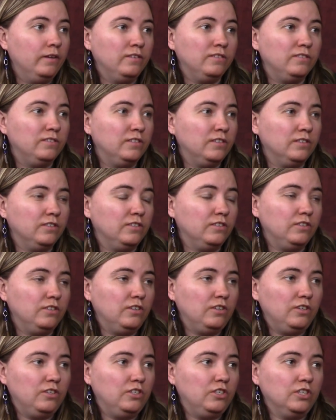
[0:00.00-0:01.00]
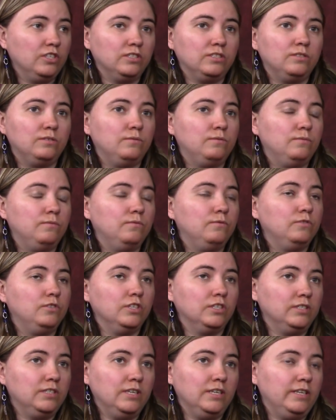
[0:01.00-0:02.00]
to just
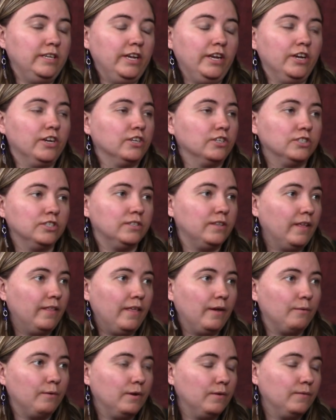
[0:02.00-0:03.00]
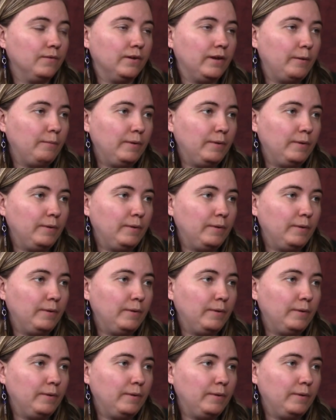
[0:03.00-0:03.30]
in tears that they were even